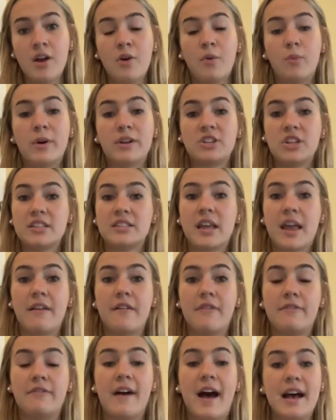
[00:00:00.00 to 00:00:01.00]
which is a
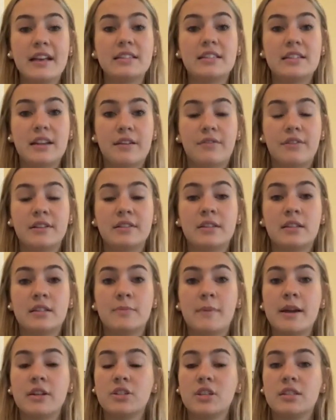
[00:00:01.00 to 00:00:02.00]
vast difference,
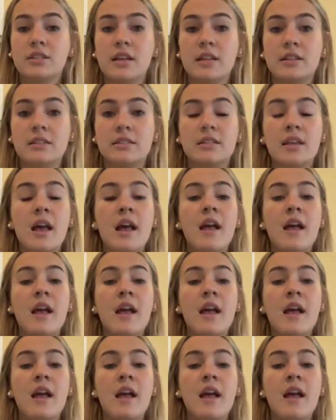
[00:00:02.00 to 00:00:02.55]
especially since